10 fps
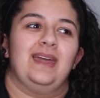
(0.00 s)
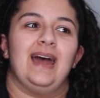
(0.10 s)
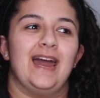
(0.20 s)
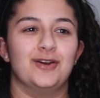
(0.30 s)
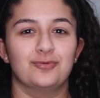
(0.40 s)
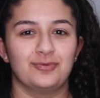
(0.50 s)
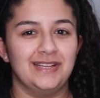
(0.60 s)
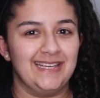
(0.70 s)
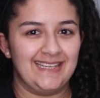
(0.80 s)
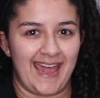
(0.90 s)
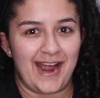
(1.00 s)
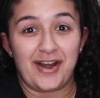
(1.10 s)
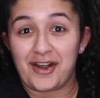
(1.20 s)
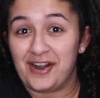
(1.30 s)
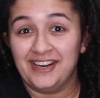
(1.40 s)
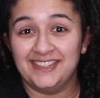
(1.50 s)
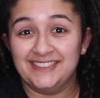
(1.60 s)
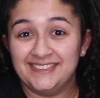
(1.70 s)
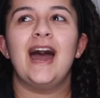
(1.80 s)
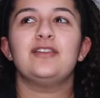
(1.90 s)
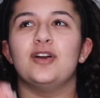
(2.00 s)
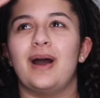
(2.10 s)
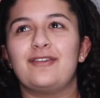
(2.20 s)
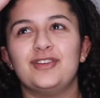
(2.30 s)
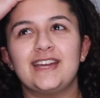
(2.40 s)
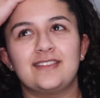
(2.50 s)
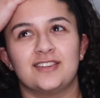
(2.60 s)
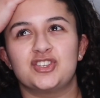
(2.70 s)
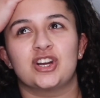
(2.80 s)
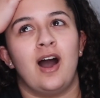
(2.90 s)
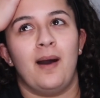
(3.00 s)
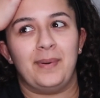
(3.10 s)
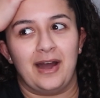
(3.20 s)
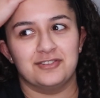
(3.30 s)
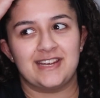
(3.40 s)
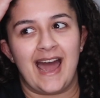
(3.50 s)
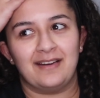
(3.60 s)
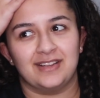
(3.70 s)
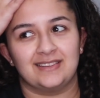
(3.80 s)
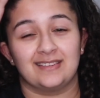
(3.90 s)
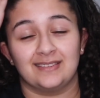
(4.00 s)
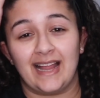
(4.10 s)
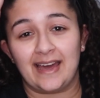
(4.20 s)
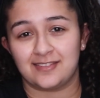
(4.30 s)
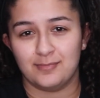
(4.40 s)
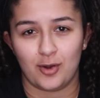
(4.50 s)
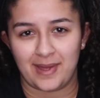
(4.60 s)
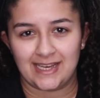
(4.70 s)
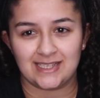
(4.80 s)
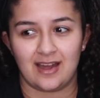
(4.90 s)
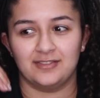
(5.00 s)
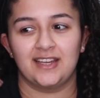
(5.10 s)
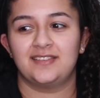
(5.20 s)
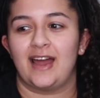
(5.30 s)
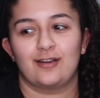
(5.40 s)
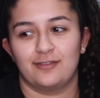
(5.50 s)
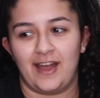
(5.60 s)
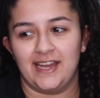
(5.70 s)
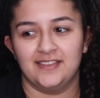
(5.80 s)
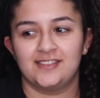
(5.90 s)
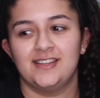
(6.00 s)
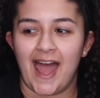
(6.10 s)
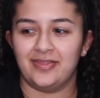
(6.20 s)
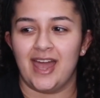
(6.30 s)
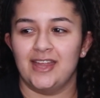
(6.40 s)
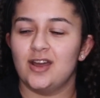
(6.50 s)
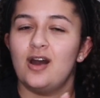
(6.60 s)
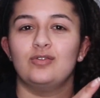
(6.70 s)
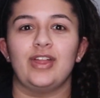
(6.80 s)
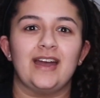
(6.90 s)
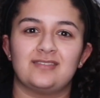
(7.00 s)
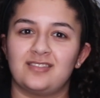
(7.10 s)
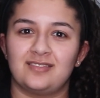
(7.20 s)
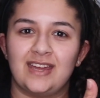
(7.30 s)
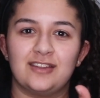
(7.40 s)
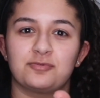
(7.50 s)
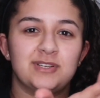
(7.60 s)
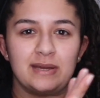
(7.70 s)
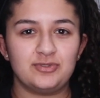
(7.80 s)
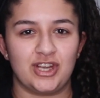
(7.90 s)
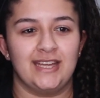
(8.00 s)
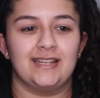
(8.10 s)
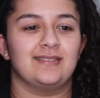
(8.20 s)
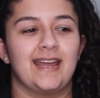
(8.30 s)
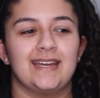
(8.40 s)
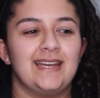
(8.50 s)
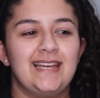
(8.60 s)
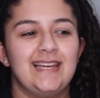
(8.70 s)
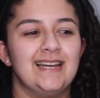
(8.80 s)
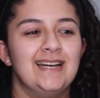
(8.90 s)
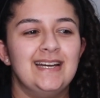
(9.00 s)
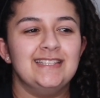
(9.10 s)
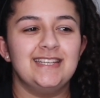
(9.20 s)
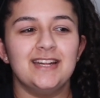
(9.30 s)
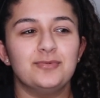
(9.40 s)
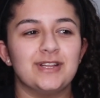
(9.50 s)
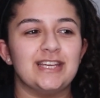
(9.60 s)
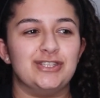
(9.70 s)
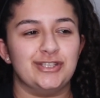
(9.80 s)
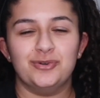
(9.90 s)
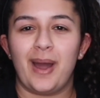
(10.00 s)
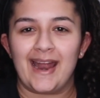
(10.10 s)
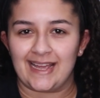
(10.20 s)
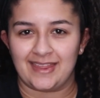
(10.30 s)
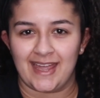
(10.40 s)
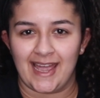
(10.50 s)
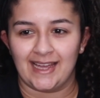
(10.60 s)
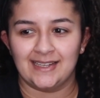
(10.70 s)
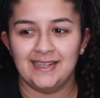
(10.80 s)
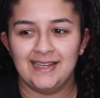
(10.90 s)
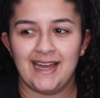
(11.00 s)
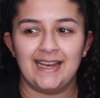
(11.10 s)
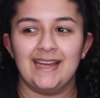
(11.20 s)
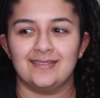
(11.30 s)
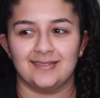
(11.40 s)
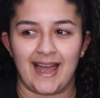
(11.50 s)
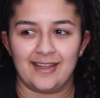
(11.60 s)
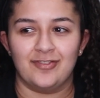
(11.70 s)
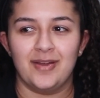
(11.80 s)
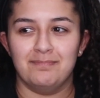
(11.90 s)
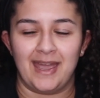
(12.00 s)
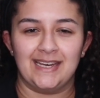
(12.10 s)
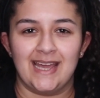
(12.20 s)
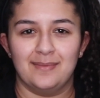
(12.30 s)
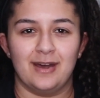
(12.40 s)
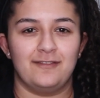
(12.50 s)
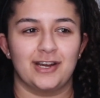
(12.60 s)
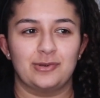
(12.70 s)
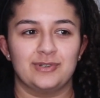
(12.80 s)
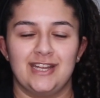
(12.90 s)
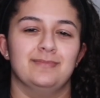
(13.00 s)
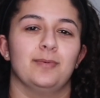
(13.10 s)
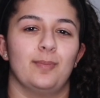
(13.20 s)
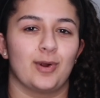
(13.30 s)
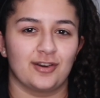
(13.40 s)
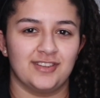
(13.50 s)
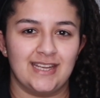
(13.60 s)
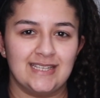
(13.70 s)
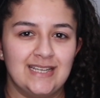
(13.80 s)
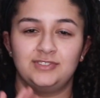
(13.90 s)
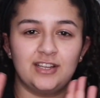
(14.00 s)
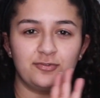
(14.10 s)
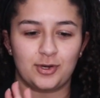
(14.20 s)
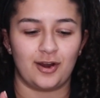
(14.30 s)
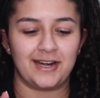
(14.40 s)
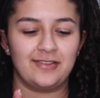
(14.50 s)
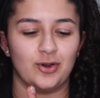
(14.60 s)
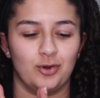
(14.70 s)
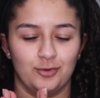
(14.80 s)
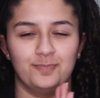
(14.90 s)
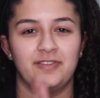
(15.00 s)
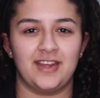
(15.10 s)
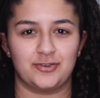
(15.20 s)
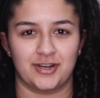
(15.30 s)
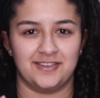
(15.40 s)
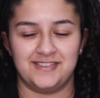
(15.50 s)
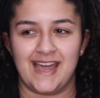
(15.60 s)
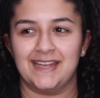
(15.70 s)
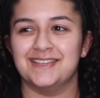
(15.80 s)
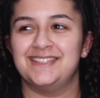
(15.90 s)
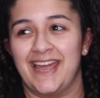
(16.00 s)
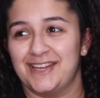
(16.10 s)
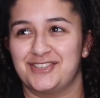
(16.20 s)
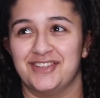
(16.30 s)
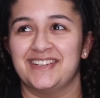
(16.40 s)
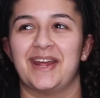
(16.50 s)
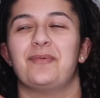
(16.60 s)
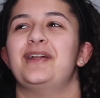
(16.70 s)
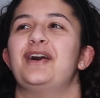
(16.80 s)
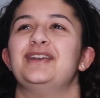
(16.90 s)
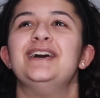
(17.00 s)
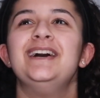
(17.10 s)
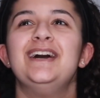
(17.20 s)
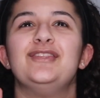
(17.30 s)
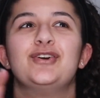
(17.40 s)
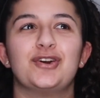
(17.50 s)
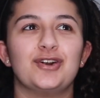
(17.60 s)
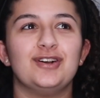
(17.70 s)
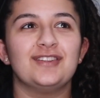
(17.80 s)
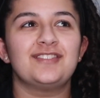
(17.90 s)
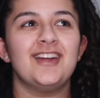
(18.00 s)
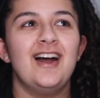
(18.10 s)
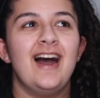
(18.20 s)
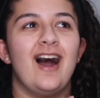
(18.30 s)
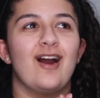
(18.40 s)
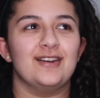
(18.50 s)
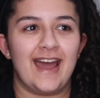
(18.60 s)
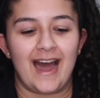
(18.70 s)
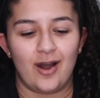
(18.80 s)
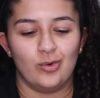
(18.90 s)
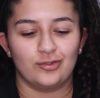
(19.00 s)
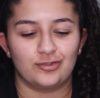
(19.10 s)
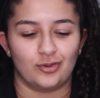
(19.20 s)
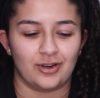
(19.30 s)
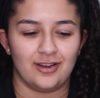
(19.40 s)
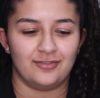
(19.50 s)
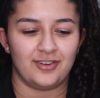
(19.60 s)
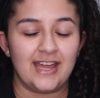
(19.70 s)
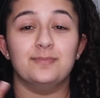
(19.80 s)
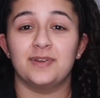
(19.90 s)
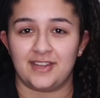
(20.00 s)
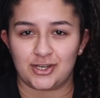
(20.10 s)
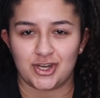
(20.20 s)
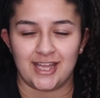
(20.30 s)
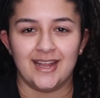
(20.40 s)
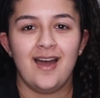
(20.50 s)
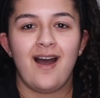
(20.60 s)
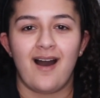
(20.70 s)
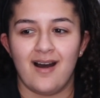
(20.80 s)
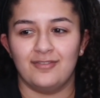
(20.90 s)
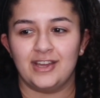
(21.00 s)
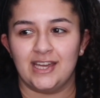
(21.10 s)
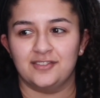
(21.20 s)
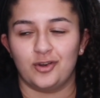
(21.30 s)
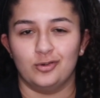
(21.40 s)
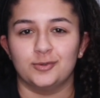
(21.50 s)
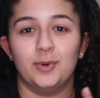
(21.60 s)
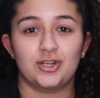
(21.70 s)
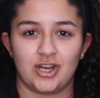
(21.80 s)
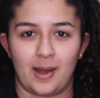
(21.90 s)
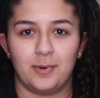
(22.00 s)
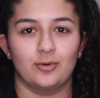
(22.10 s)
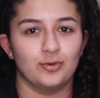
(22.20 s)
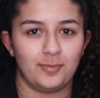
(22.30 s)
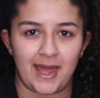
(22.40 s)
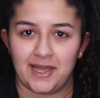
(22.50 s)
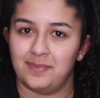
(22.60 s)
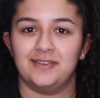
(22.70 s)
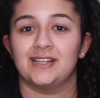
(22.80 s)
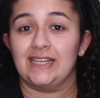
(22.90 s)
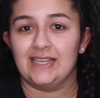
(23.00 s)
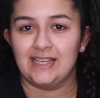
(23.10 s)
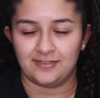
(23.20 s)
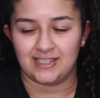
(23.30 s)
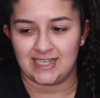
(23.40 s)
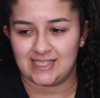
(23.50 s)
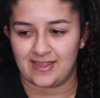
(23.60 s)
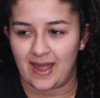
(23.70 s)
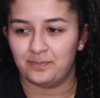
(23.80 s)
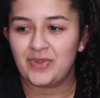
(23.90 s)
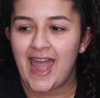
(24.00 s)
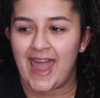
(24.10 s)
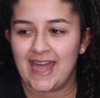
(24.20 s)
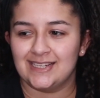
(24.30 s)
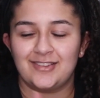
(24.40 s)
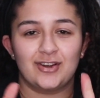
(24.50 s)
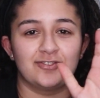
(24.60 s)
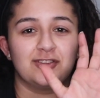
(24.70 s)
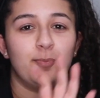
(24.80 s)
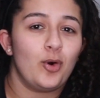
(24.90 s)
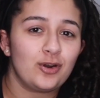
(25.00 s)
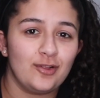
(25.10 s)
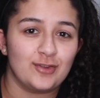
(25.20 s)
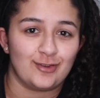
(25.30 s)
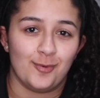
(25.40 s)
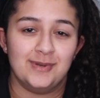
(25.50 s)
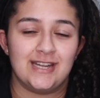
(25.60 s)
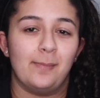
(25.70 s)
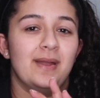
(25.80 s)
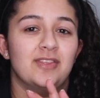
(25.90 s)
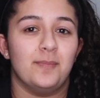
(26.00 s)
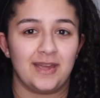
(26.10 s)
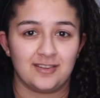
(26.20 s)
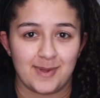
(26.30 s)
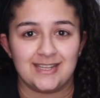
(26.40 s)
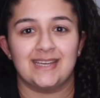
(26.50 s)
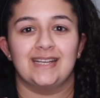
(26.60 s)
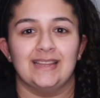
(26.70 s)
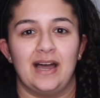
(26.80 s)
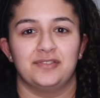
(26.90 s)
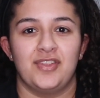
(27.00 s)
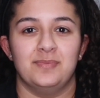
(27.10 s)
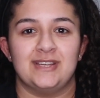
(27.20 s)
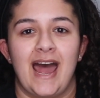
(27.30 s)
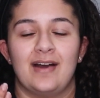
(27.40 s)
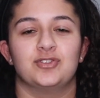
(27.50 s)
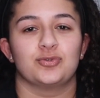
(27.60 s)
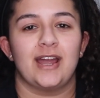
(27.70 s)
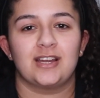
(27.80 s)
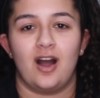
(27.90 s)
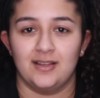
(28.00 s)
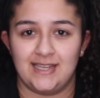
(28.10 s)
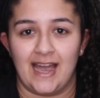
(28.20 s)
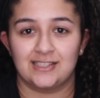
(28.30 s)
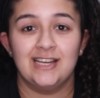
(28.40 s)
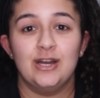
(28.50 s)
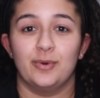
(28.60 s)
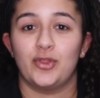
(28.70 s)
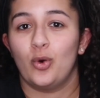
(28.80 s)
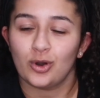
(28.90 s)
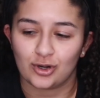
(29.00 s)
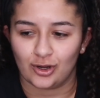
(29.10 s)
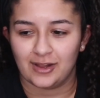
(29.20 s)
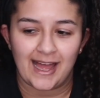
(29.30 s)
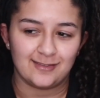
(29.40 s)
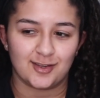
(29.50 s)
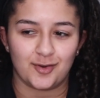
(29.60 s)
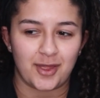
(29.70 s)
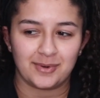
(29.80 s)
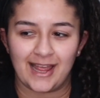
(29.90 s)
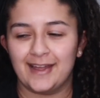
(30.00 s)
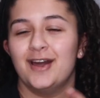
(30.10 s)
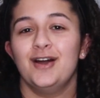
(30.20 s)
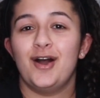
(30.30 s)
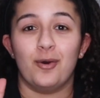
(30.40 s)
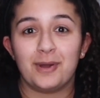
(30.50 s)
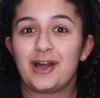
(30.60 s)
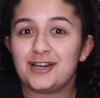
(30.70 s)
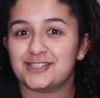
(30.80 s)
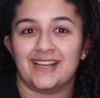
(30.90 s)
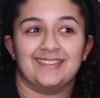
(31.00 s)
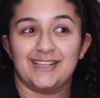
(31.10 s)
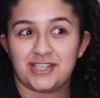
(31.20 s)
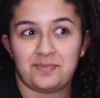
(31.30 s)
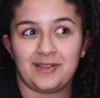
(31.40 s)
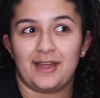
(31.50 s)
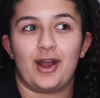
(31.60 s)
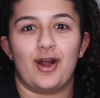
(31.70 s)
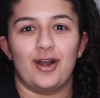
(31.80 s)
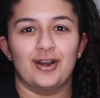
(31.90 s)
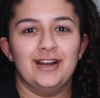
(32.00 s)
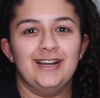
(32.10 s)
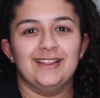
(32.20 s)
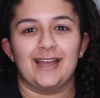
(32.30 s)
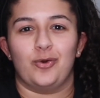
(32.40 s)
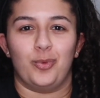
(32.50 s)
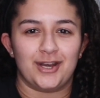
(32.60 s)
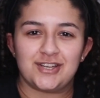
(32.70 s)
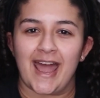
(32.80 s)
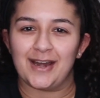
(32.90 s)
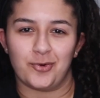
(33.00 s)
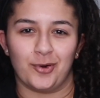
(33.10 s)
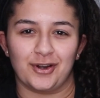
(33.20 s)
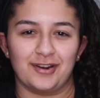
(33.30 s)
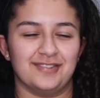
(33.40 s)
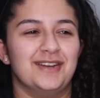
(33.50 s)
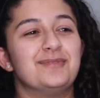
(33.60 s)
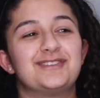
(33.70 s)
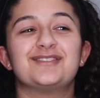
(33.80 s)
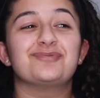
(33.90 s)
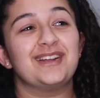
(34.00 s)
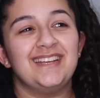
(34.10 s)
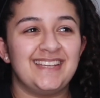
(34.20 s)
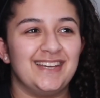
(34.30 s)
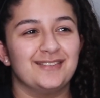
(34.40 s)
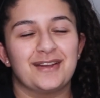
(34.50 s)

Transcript: I don't really care. I don't know, I feel like it's such a cop-out to have this last moment of sacrifice and then, oh, that's his redemption. He didn't really do anything in his life that made him a very redeemable person. Disregarding the whole Cedric is dead tangent that I went on, the girls are now sort of in possession of his old bookshop. Arube basically gifted it to them. And there's this portal that's opened up in the basement that allows them to have direct contact with the Oracle. And so they were like, oh my gosh, this should be our witch headquarters. And it was just really cute.